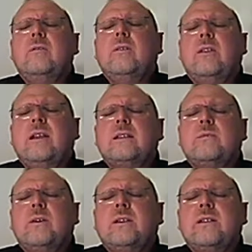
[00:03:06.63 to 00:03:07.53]
Anoint these
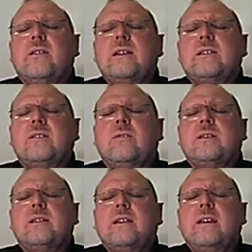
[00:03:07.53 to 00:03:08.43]
words and these
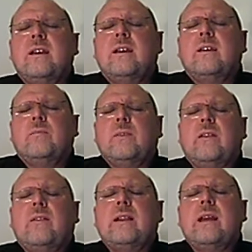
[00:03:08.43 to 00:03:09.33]
thoughts
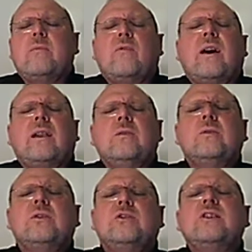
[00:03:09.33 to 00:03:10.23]
in the name of our
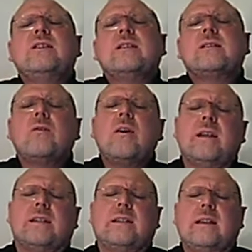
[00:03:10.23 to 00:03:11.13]
Lord Jesus
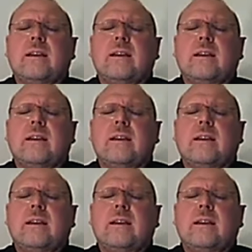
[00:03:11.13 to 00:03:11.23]
Christ.